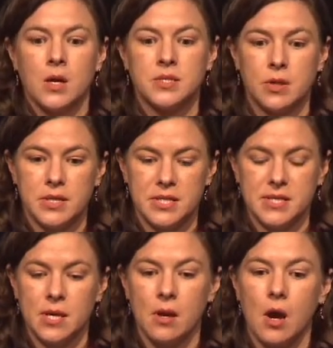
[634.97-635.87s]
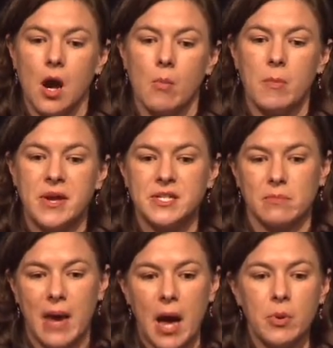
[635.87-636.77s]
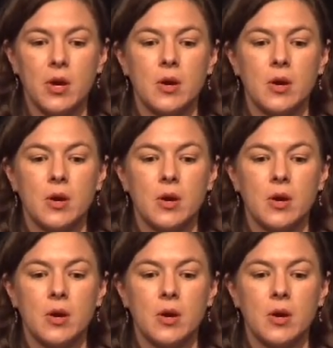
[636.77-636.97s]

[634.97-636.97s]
So this is a basic map.